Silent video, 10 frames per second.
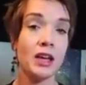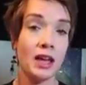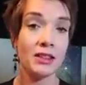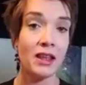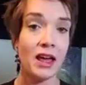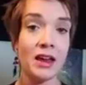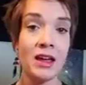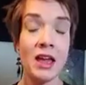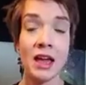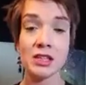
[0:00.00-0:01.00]
and that
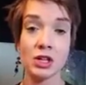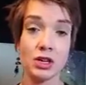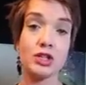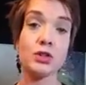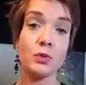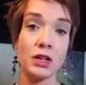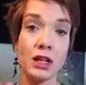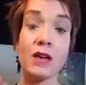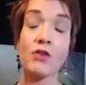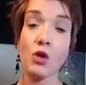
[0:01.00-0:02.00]
as long as you're willing
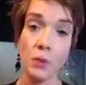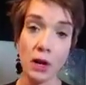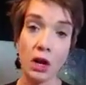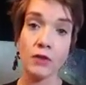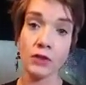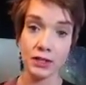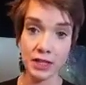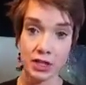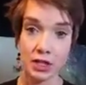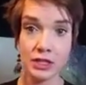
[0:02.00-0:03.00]
to have open
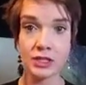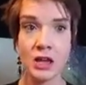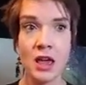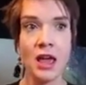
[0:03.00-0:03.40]
conversations